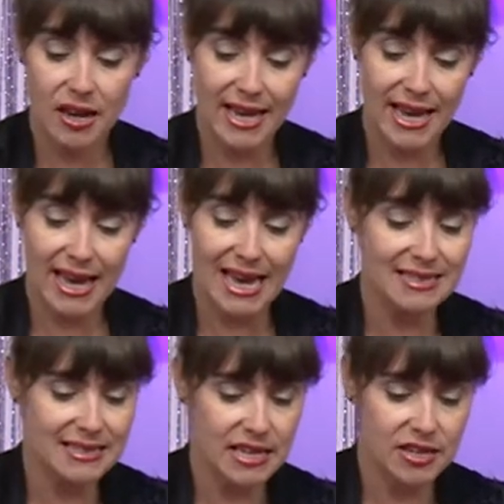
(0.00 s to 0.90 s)
of like a
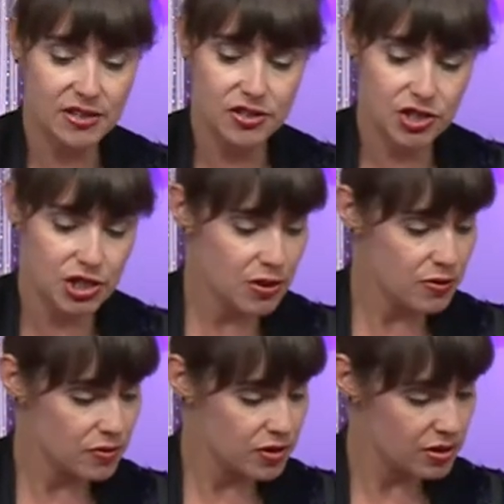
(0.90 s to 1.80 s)
Hessian
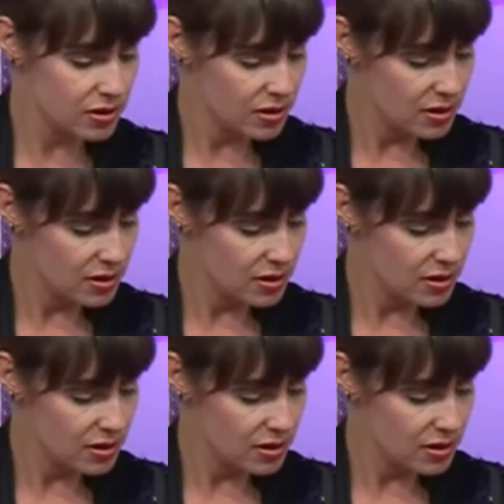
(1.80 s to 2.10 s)
jute.